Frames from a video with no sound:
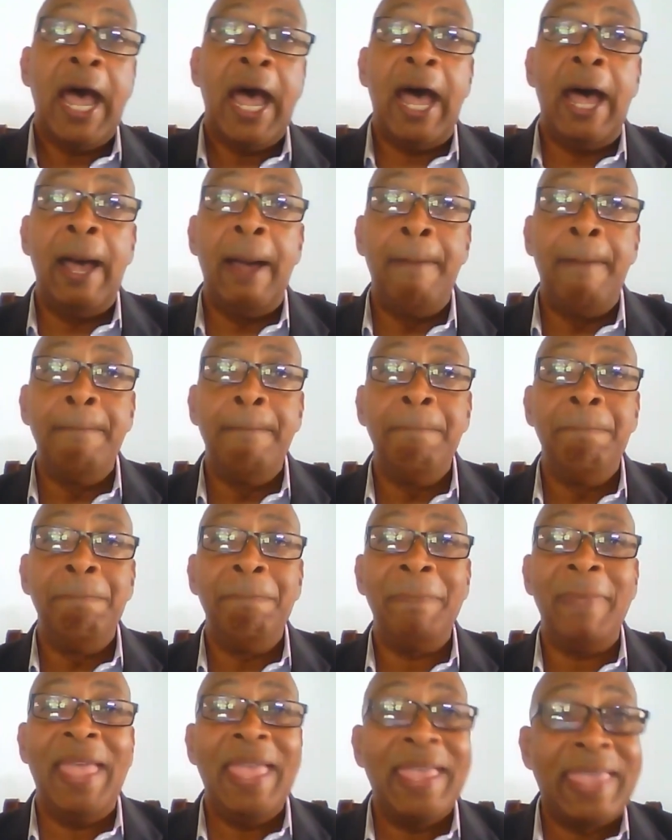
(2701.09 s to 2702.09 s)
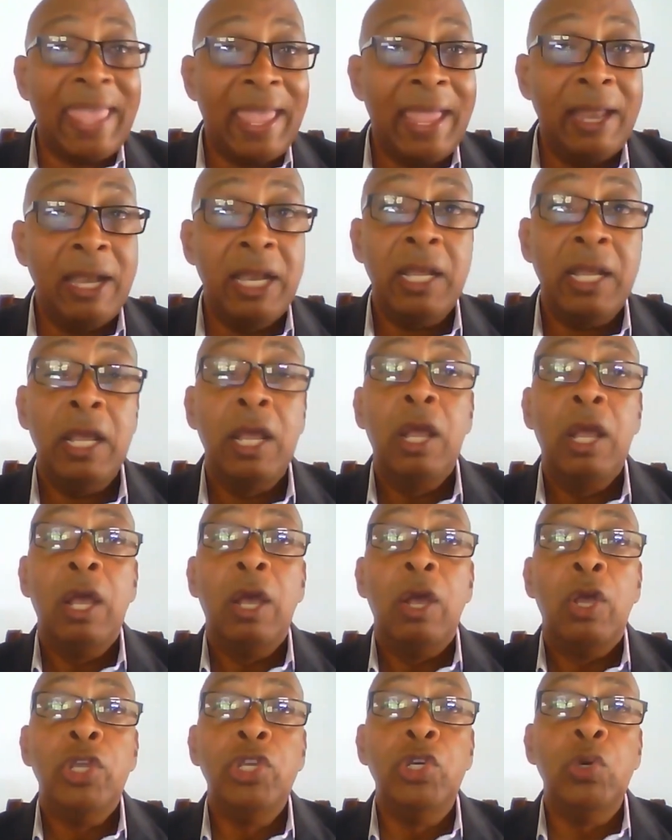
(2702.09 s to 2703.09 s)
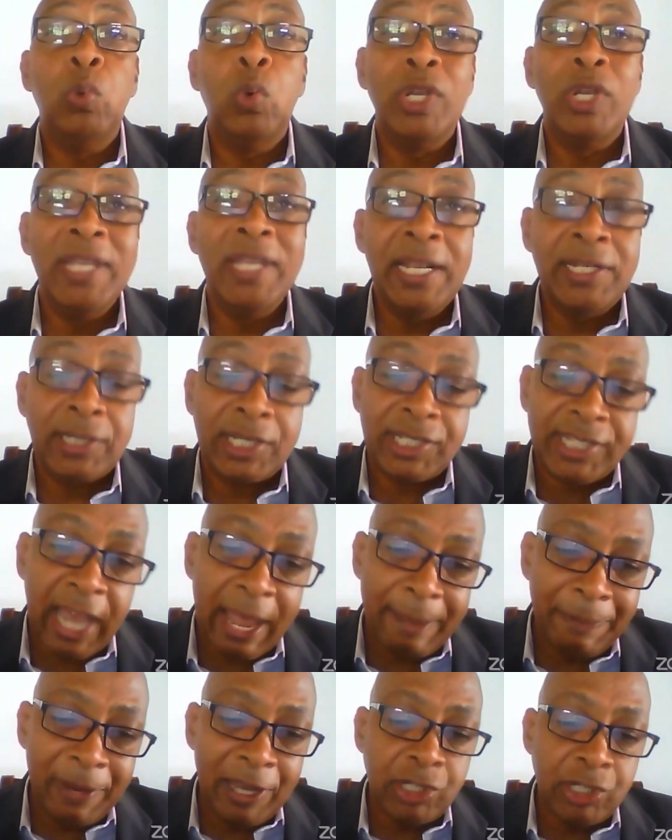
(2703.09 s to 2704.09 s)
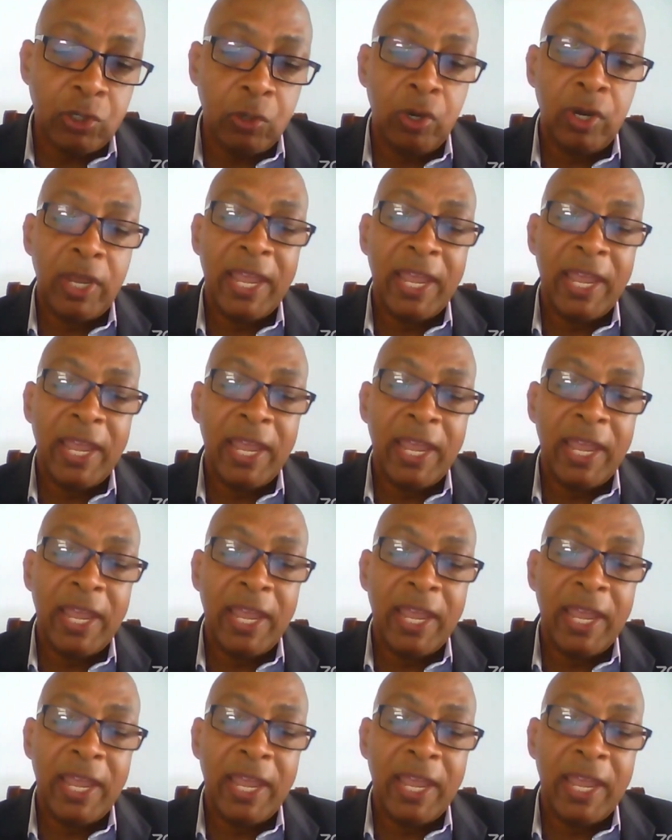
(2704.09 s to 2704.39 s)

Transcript: Again, you would need to tap into